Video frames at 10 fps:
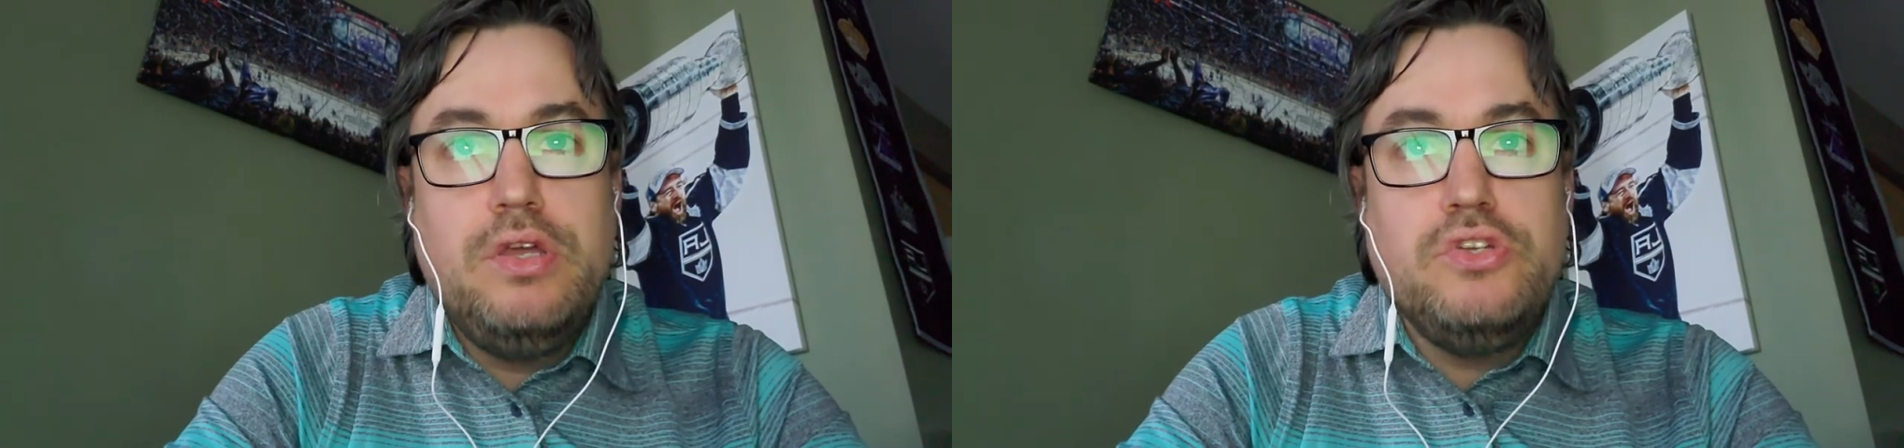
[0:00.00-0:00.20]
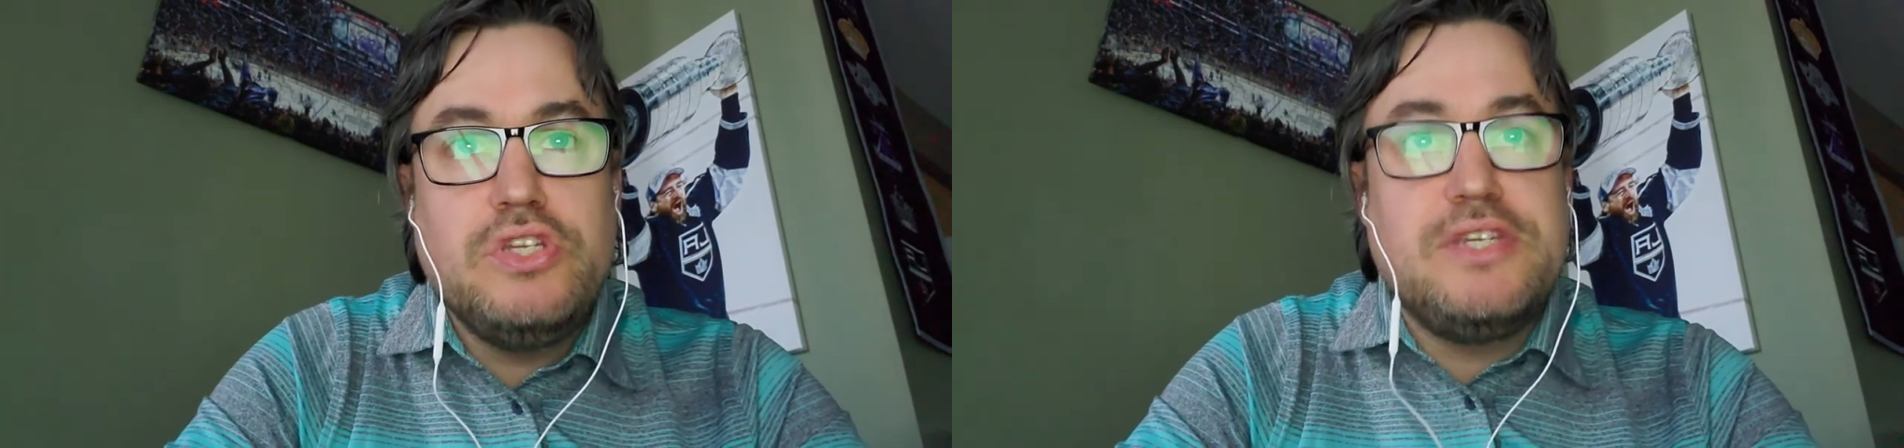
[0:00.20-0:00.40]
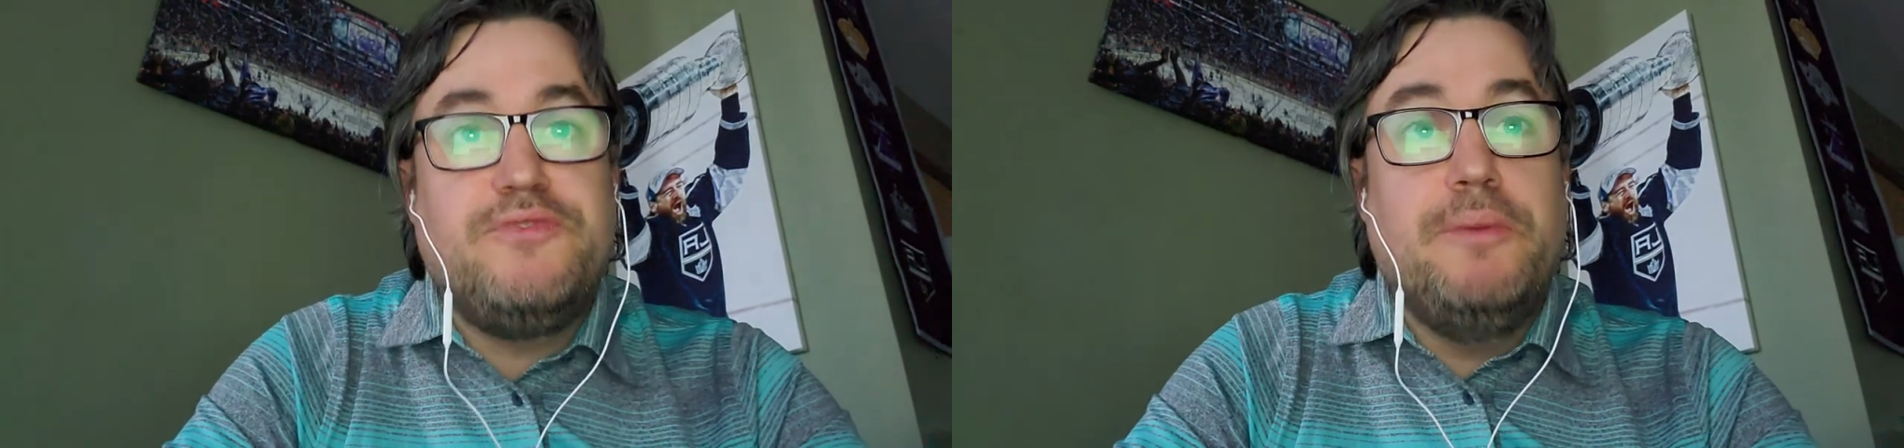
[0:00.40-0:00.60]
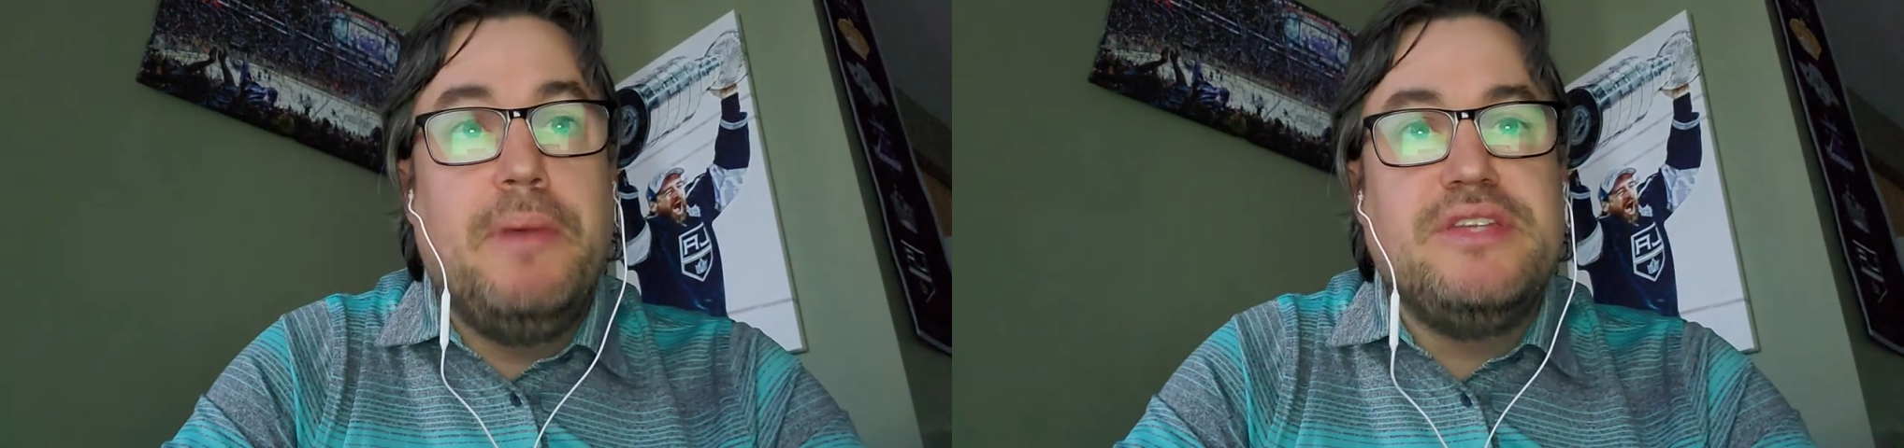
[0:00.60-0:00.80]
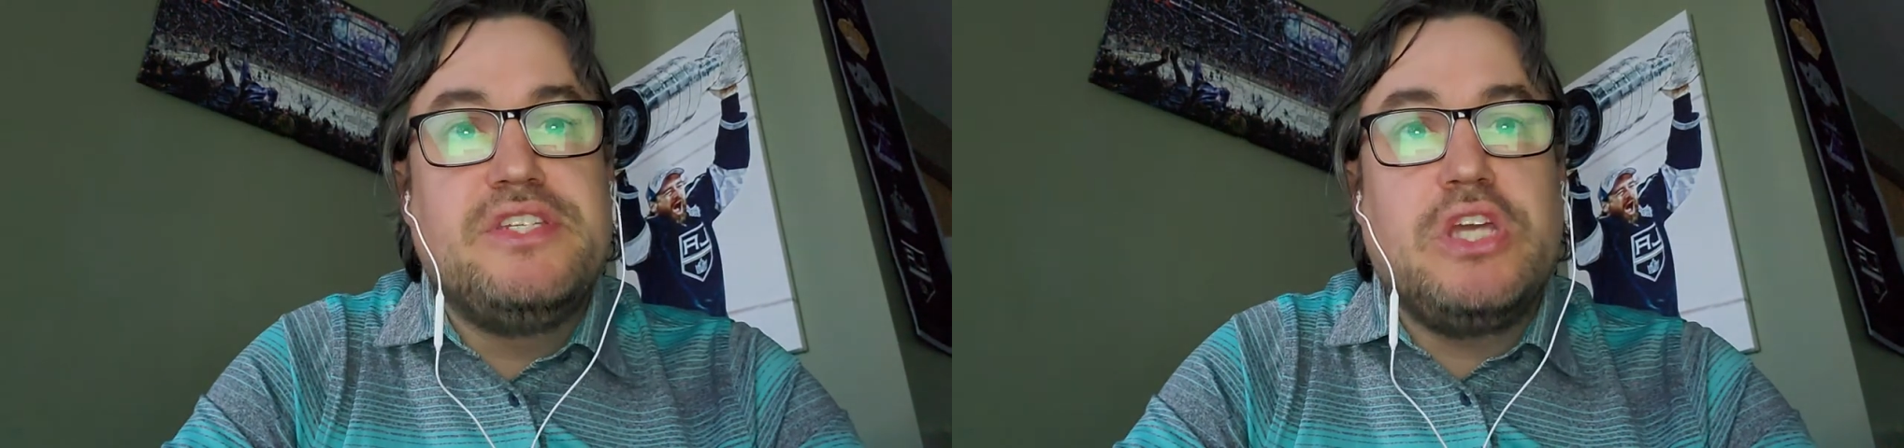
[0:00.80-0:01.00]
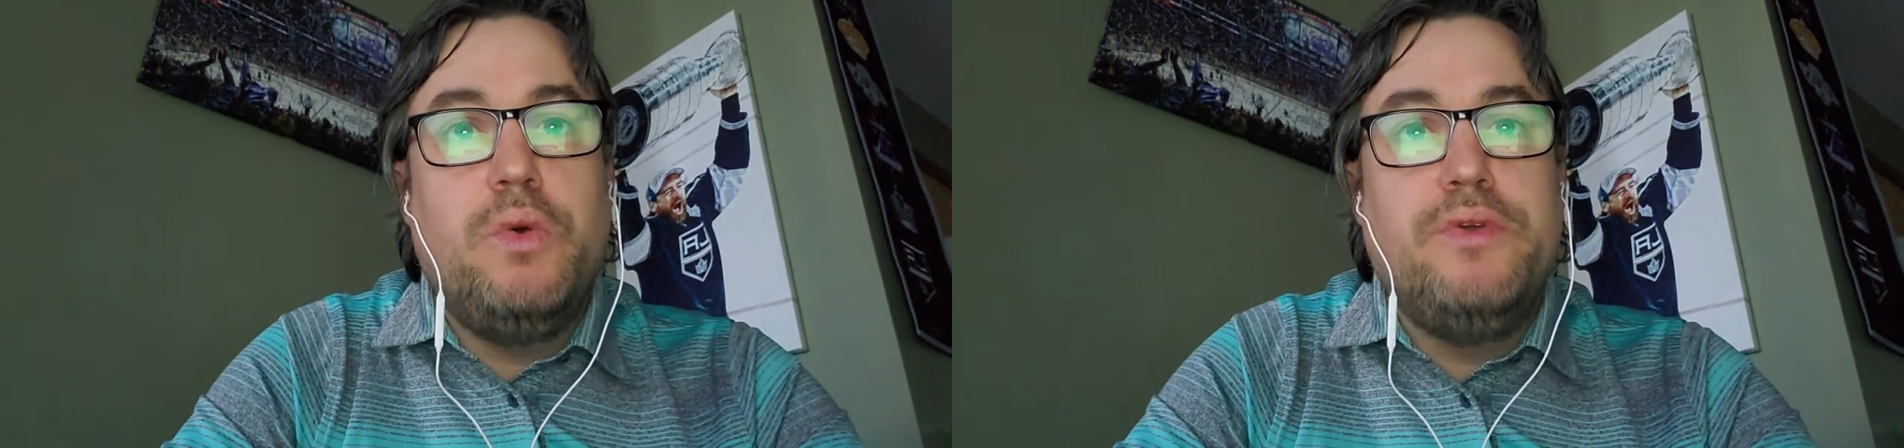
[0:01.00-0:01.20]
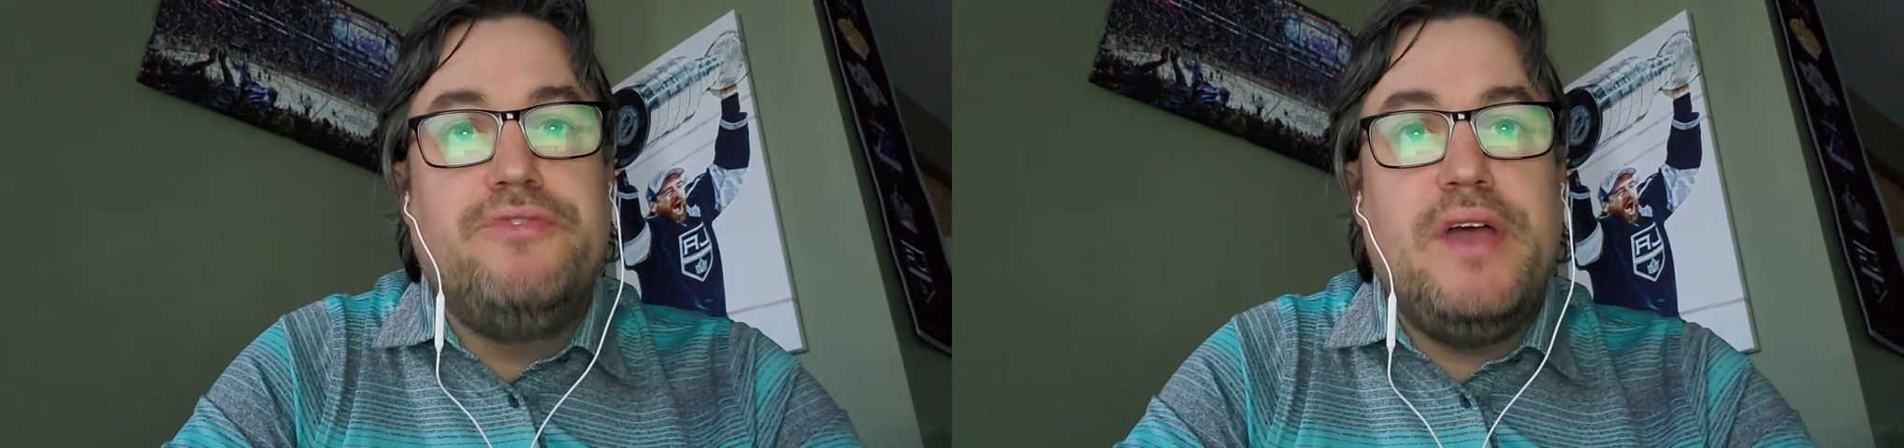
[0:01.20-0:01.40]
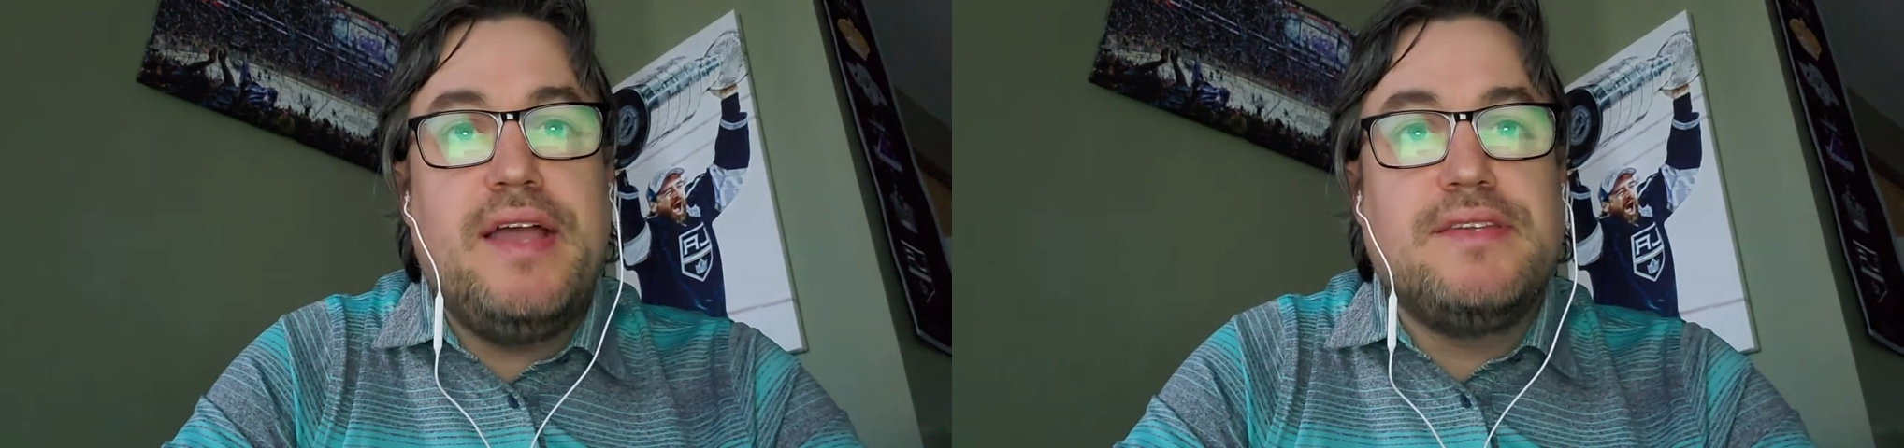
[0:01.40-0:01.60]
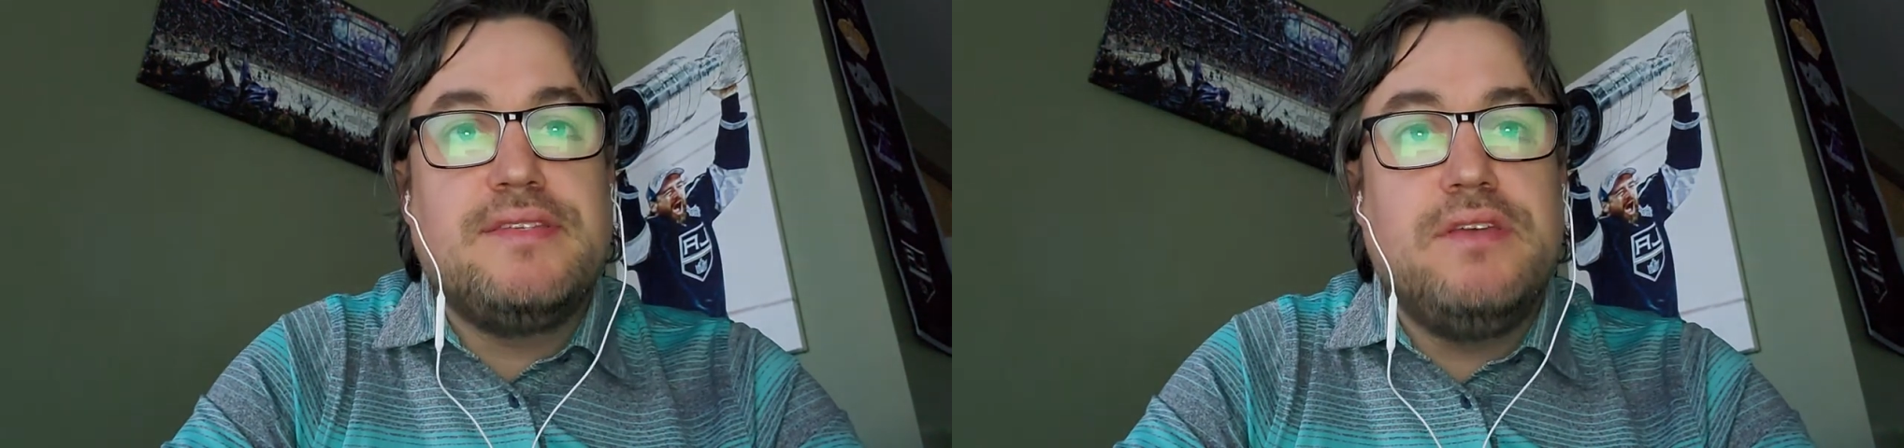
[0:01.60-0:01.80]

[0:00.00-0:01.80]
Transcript: Just a few months ago, in fact,